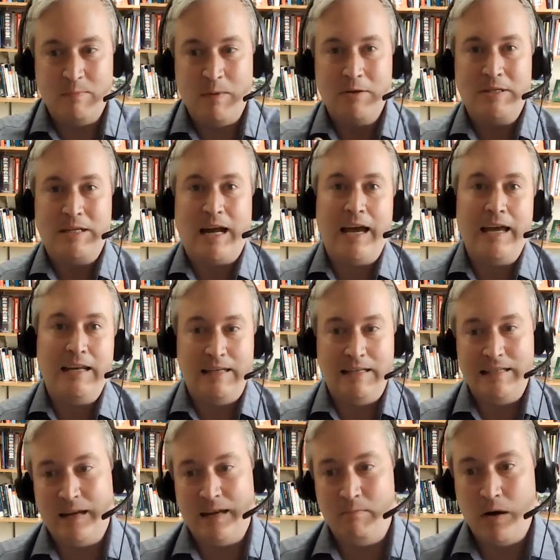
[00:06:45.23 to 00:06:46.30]
most
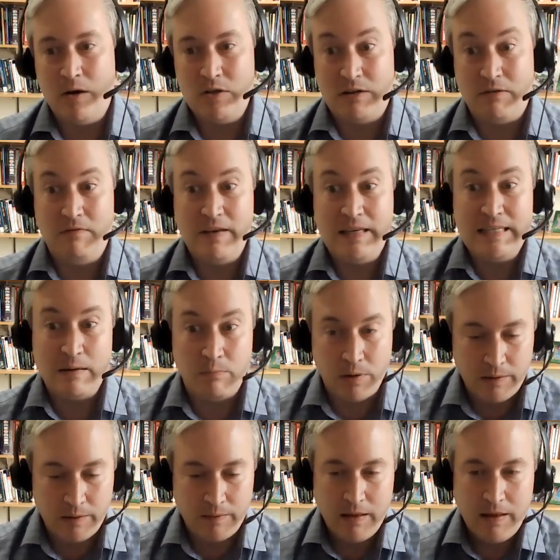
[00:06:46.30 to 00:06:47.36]
heightened and most
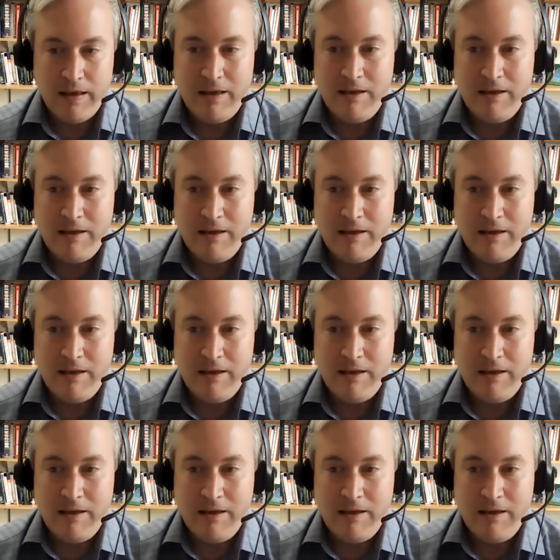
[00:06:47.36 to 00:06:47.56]
visible.